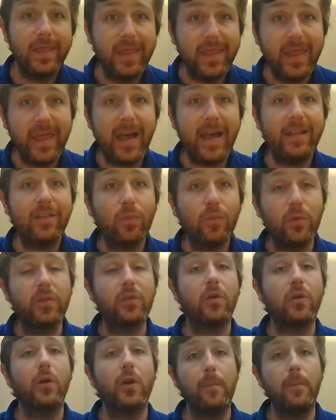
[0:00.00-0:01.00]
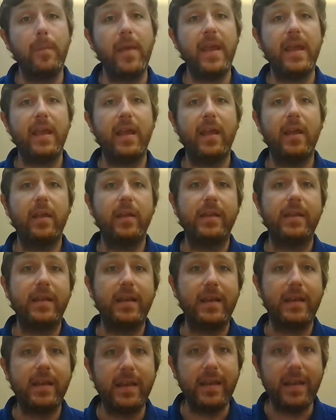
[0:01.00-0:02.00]
That's what's going to make it
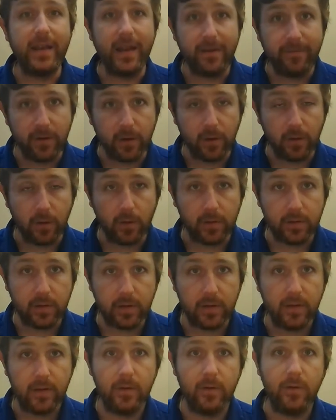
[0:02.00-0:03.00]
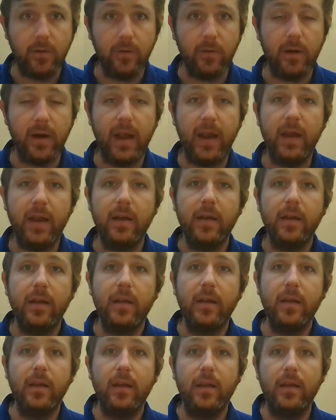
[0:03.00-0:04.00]
difficult, right?
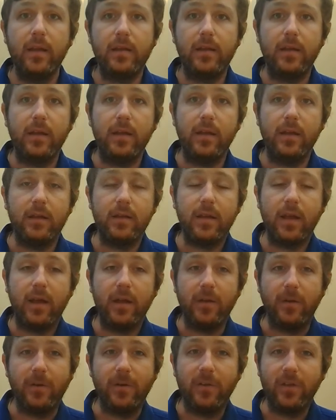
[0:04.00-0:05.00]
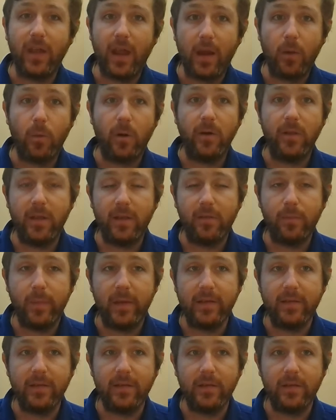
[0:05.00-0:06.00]
To understand where this
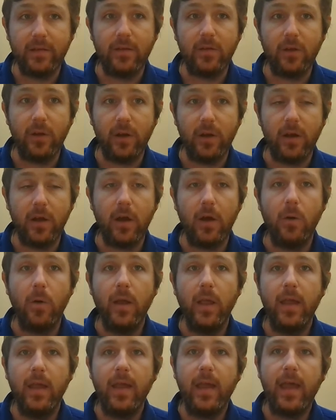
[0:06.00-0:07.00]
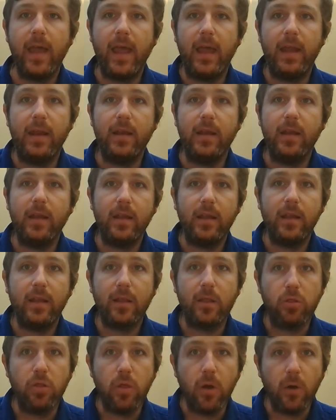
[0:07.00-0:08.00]
business is going to go. And
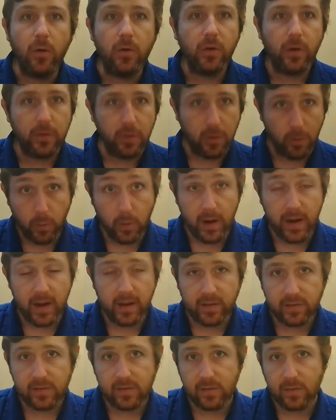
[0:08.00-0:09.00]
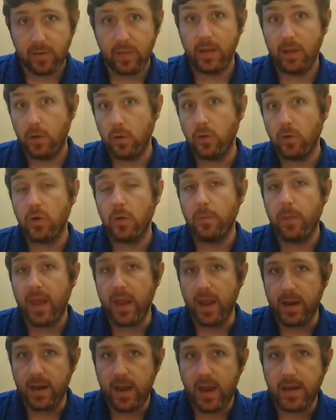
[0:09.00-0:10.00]
those are the risks that you should
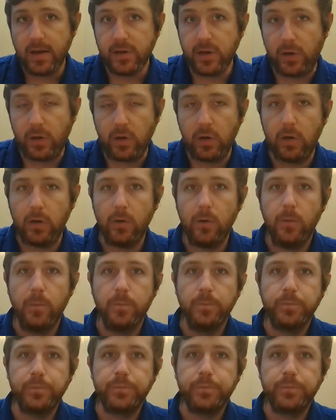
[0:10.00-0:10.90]
pay attention to.